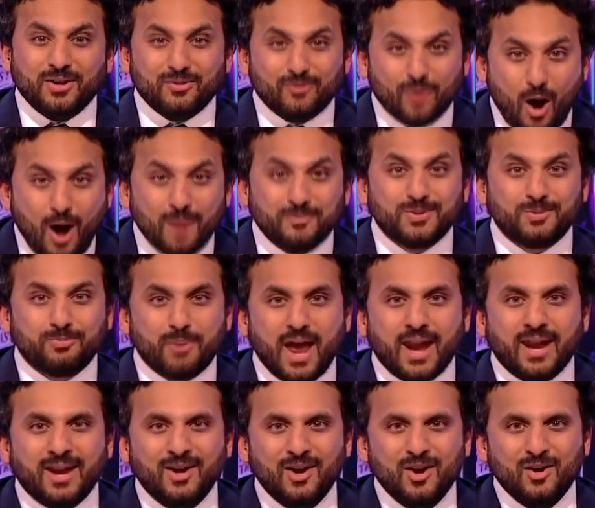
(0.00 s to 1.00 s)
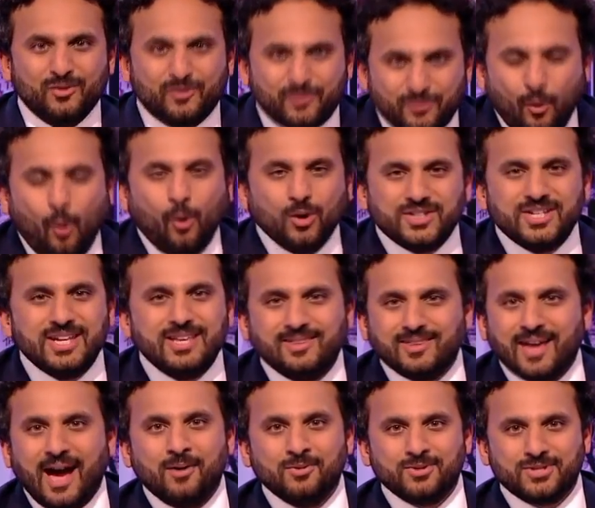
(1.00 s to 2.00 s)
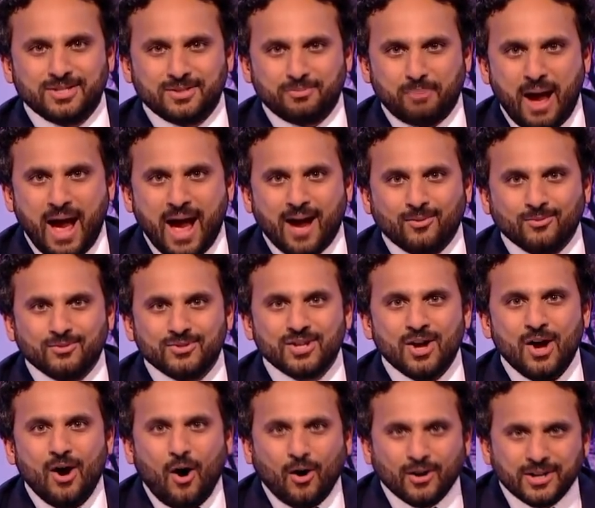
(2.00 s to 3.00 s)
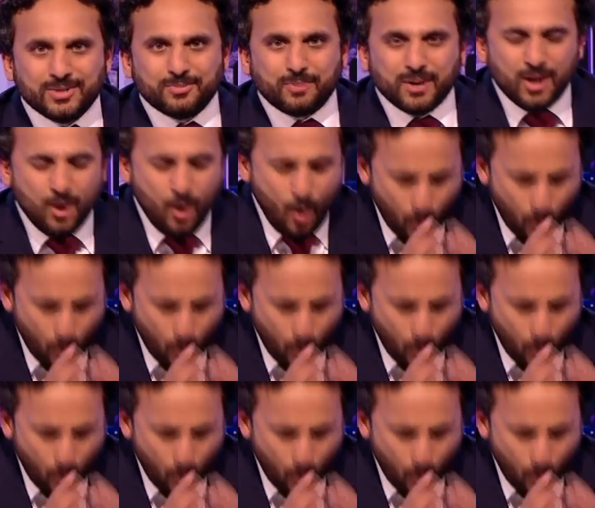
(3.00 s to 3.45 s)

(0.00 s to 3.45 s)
Raab spent £40,000 on his beach.